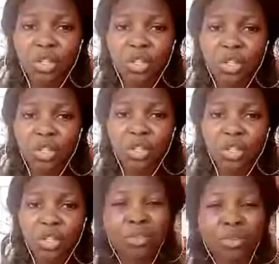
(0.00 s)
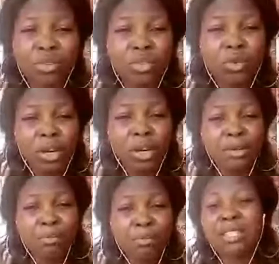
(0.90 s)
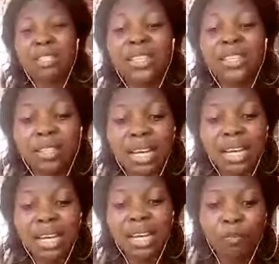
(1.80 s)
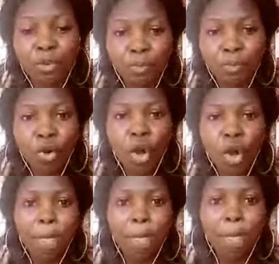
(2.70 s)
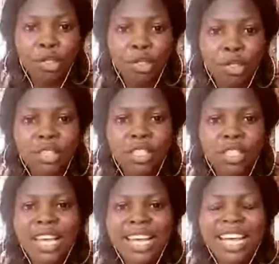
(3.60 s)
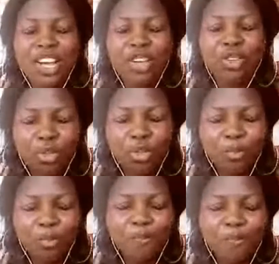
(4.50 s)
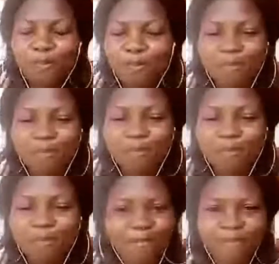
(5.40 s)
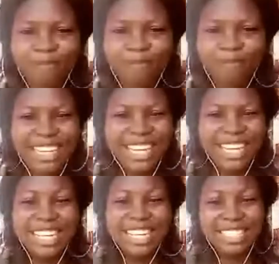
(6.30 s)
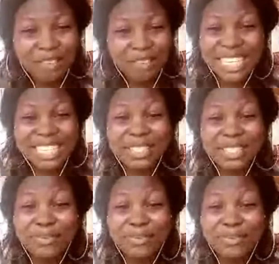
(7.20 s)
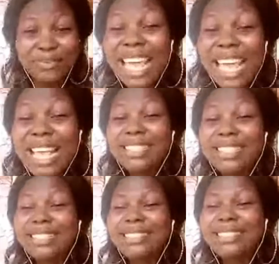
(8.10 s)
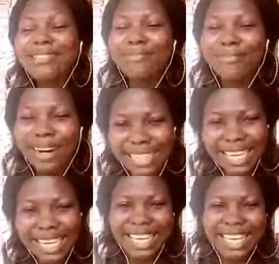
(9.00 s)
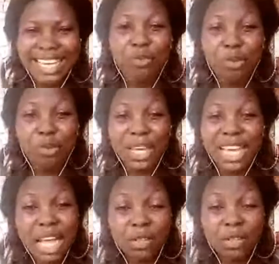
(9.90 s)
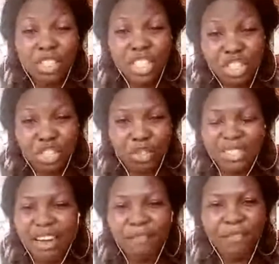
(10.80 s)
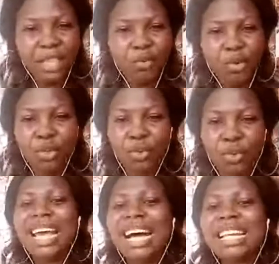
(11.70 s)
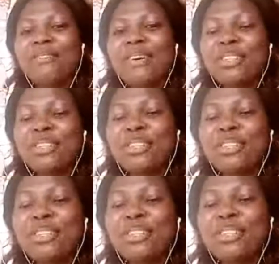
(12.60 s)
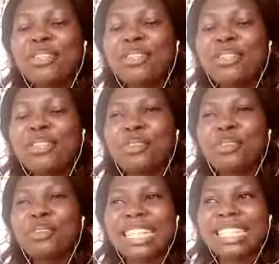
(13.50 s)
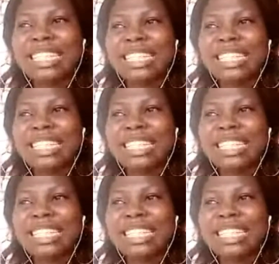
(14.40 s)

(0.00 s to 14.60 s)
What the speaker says: just exchanging contacts. It's not just collecting copies. It's not just collecting business cards of people. But you know, Stephen is ready and he would be here to teach us everything we know. And have I told you that